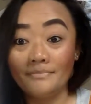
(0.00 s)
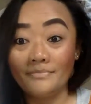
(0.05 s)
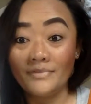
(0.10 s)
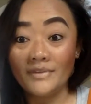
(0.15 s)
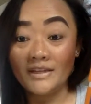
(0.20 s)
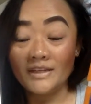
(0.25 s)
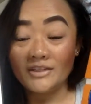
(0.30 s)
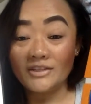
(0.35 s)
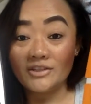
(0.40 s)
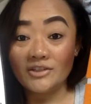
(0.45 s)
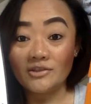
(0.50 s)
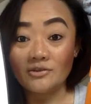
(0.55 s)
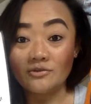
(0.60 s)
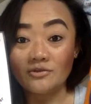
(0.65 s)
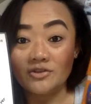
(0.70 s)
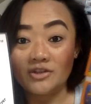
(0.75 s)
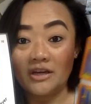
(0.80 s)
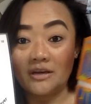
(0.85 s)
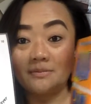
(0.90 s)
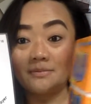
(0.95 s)
these two
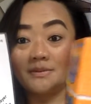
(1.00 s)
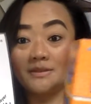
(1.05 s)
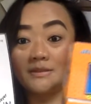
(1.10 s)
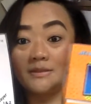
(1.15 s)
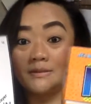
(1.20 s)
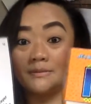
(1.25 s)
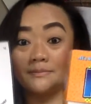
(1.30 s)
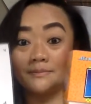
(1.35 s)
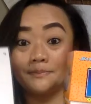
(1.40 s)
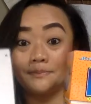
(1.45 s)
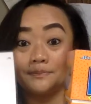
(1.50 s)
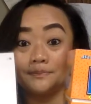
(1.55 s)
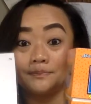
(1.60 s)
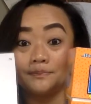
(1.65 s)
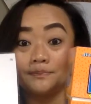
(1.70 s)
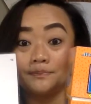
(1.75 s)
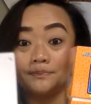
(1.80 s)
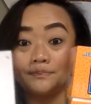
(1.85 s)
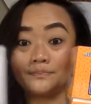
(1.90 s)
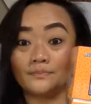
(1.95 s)
shapes,
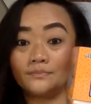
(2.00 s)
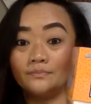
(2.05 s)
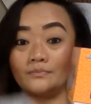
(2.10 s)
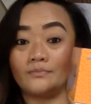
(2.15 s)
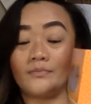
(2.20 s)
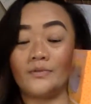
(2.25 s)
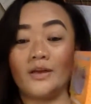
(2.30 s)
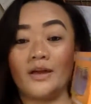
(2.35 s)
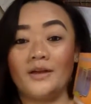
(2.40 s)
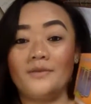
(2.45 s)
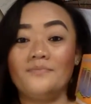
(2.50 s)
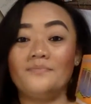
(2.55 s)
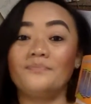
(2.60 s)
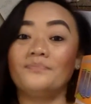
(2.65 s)
okay?